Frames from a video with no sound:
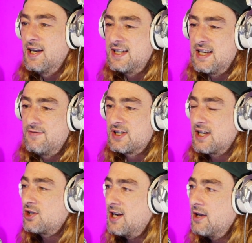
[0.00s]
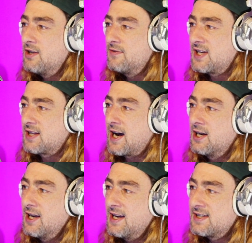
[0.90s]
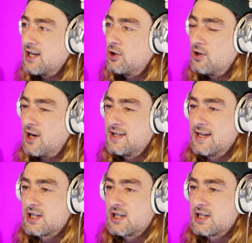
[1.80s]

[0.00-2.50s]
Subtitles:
He's even said, so now you've said that, is it a good idea to